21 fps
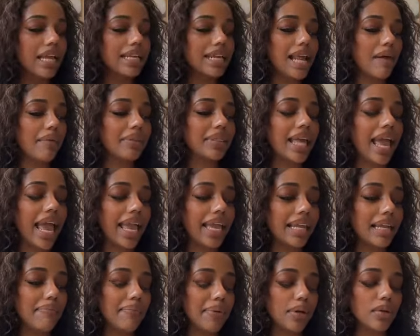Now with the
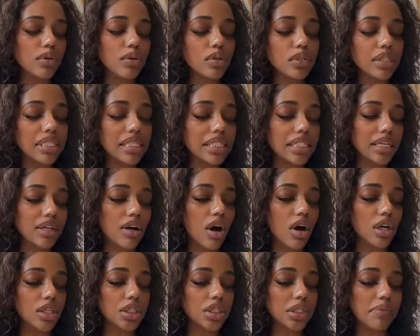Eight of Pentacles, this could
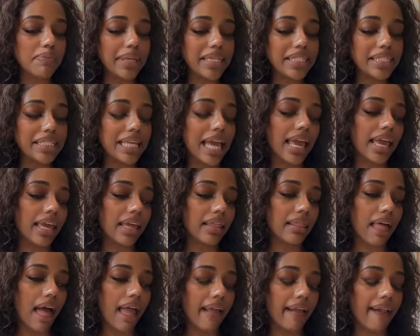also be
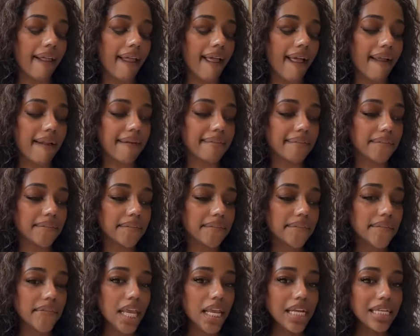saying like
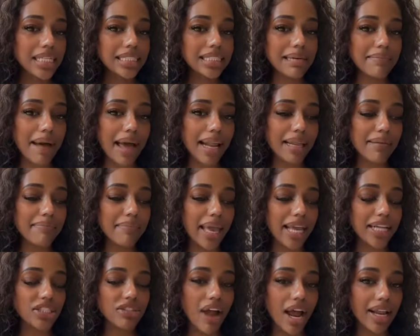somebody
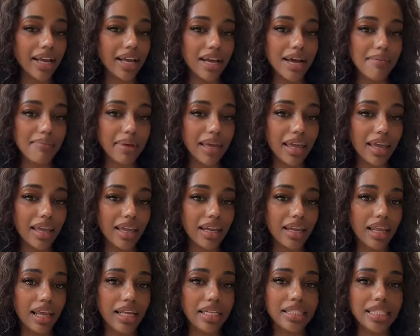may try to come
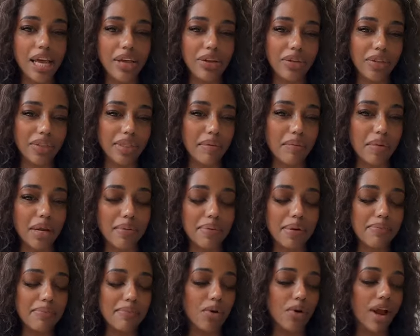in and tell you that they want to
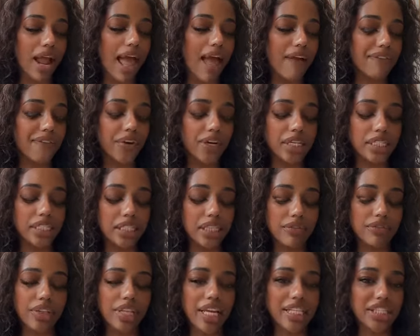put more effort into
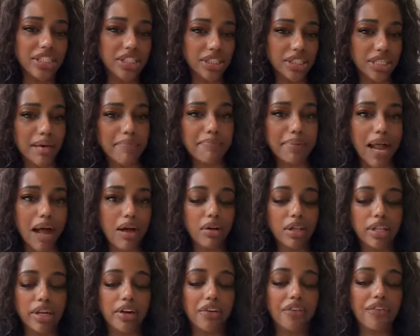the relationship, but I'll
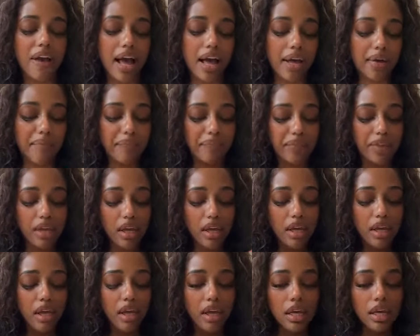clarify.
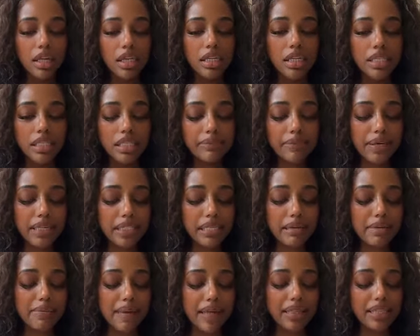So you're
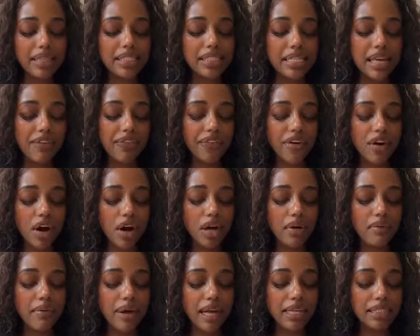talking about the Death
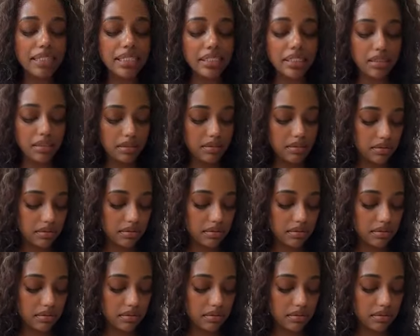card. Why is it?